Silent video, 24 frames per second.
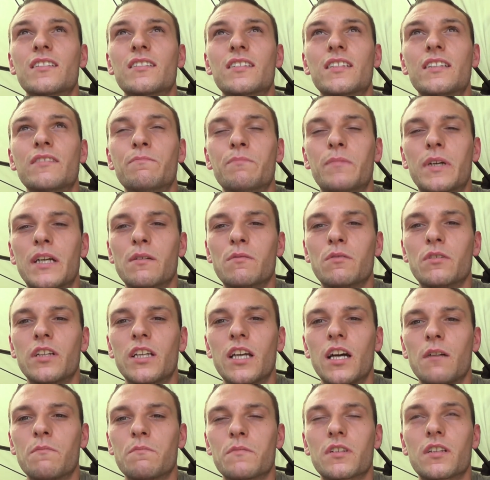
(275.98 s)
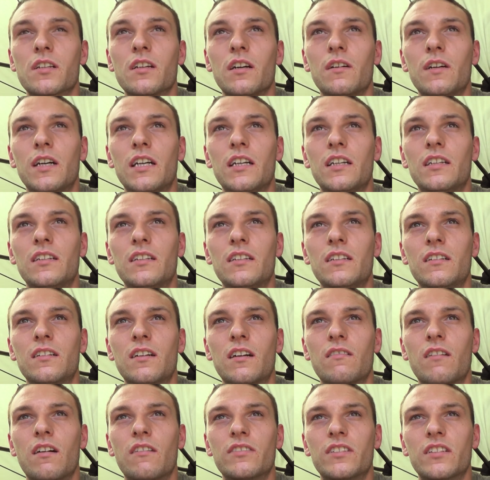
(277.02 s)
giving people the ump, so I'd
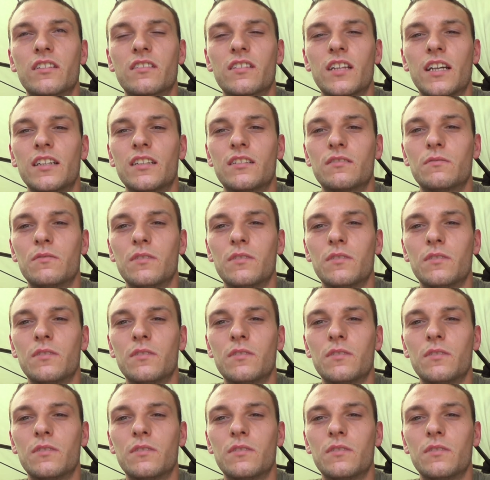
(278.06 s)
rather just stay